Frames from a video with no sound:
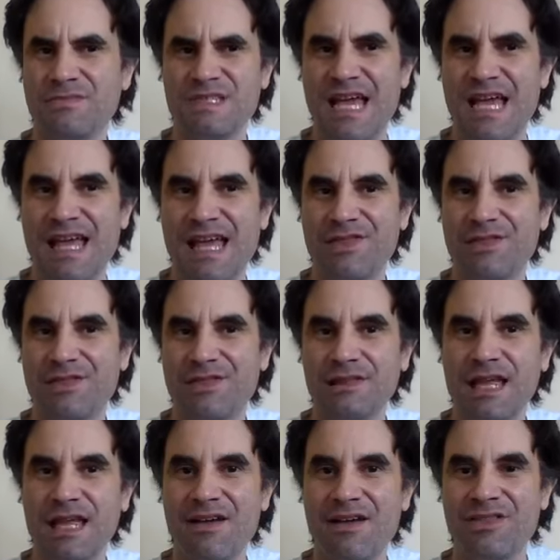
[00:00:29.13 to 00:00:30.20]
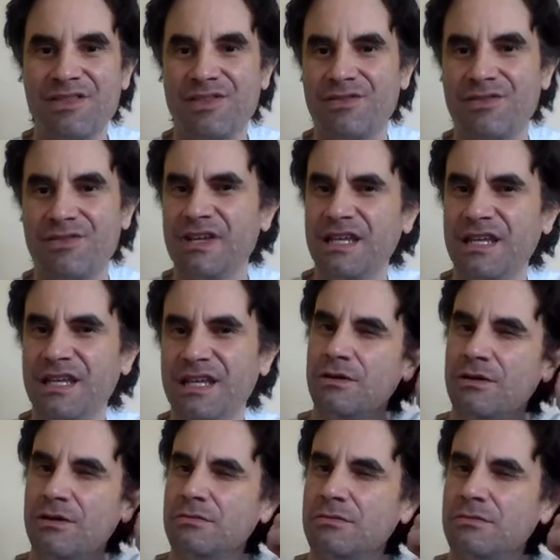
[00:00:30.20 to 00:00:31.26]
10th, 11th
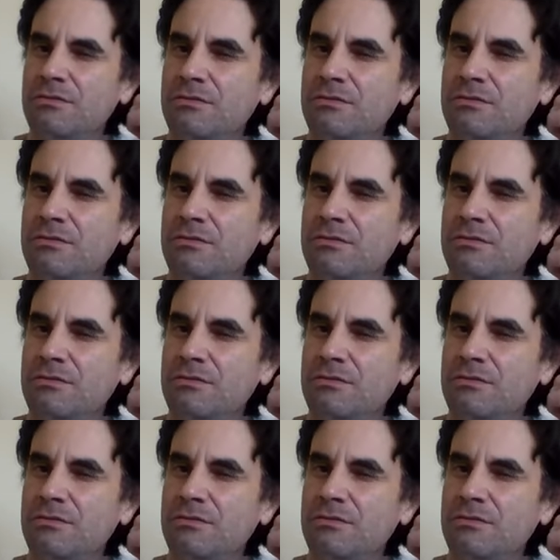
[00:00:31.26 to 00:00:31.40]
video.